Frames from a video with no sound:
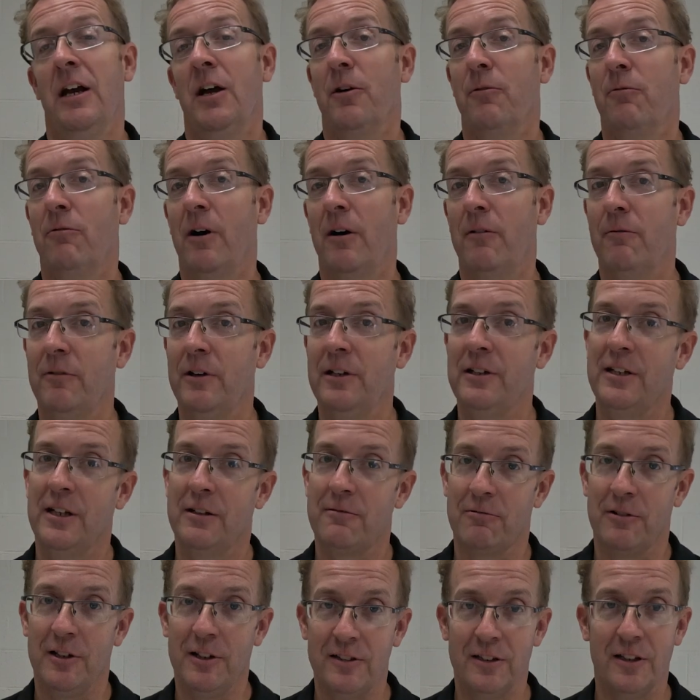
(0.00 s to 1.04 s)
What we did
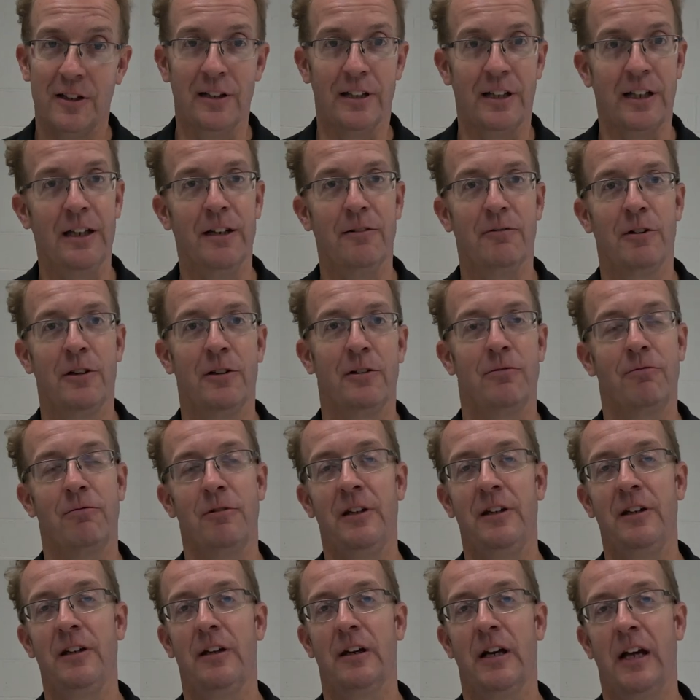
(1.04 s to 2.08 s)
recently was we